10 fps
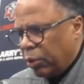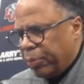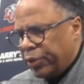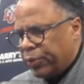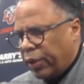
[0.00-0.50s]

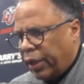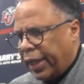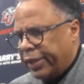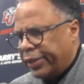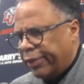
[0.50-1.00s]
pleased with our
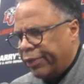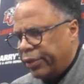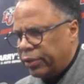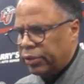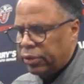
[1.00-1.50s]
guys'
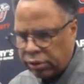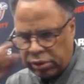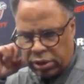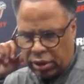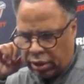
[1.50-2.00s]
effort, and
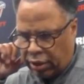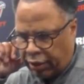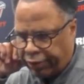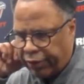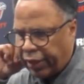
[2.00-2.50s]

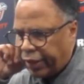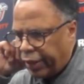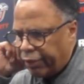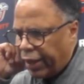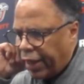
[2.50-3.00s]
feel like
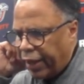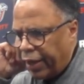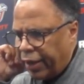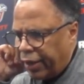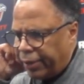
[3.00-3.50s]
they've got
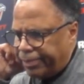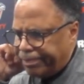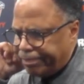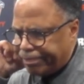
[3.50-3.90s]
a